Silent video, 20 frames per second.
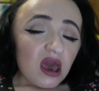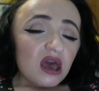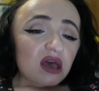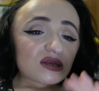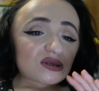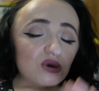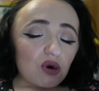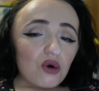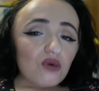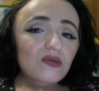
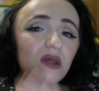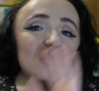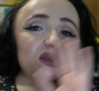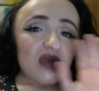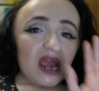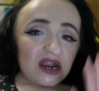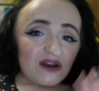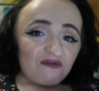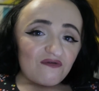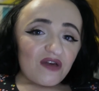So that's
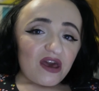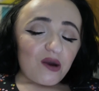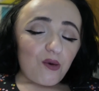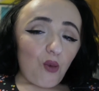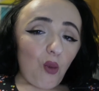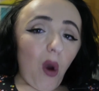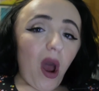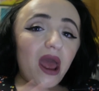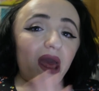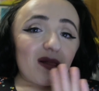kind of like
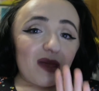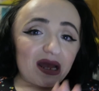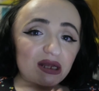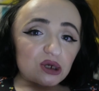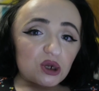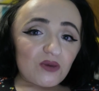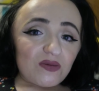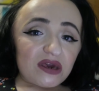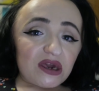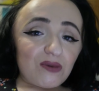why I liked
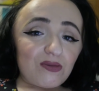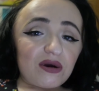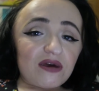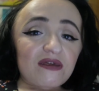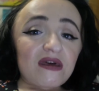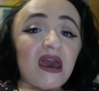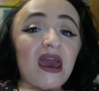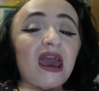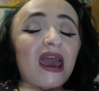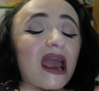her to begin
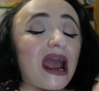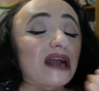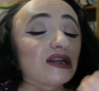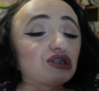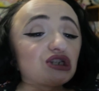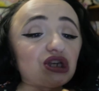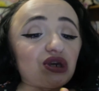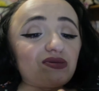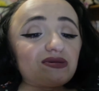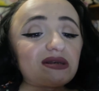with. And
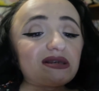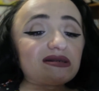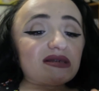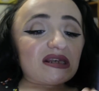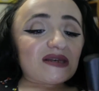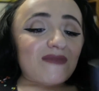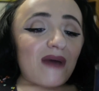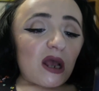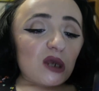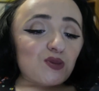she uses the
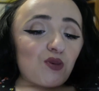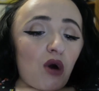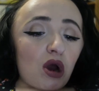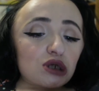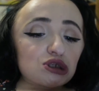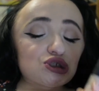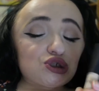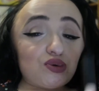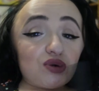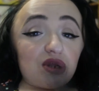
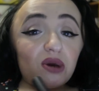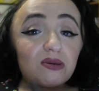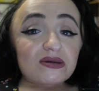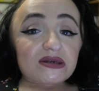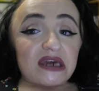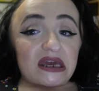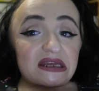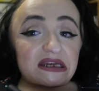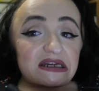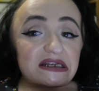Smashbox Studio
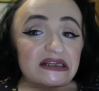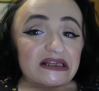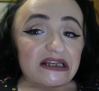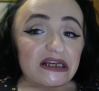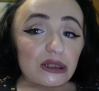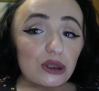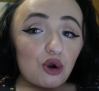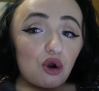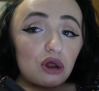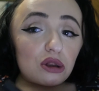Skin
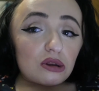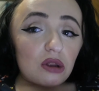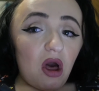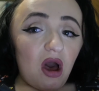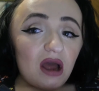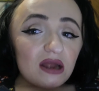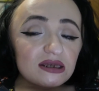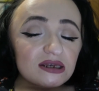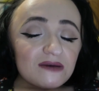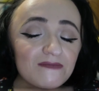Concealer a
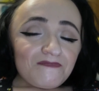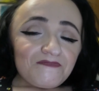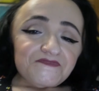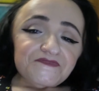lot